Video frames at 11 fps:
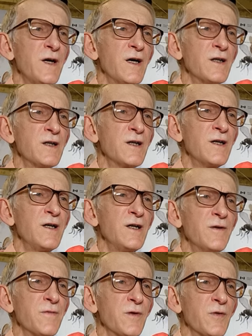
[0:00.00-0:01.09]
and
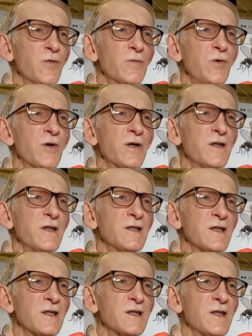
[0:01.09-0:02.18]
wood-borne
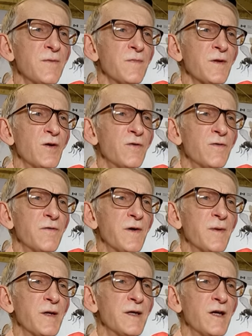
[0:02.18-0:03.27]
insects of a
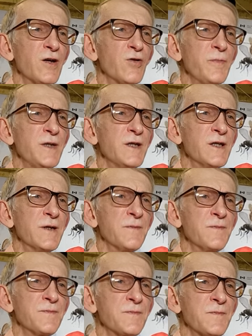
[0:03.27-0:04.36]
family anobiidae,
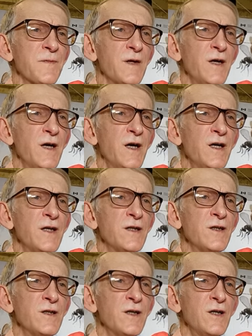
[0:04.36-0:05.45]
and
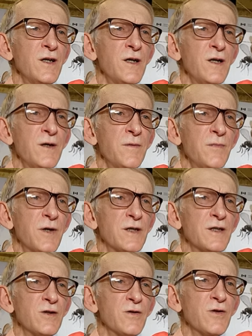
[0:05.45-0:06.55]

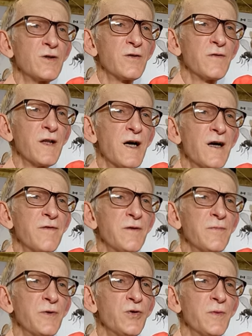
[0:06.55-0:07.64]
parasitoids of a larvae
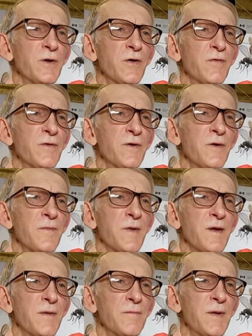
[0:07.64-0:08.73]
and pupae of
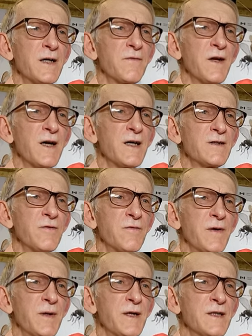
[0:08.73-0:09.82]
butterflies of
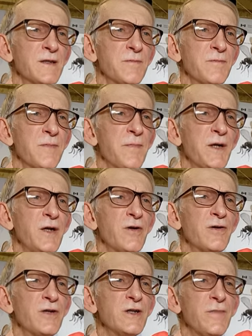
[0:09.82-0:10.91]
families
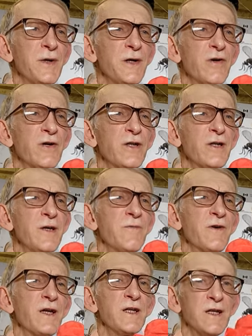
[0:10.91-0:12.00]
Papilionidae, Pieridae,
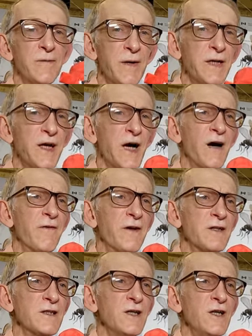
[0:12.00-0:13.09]
Nymphalidae, and many others.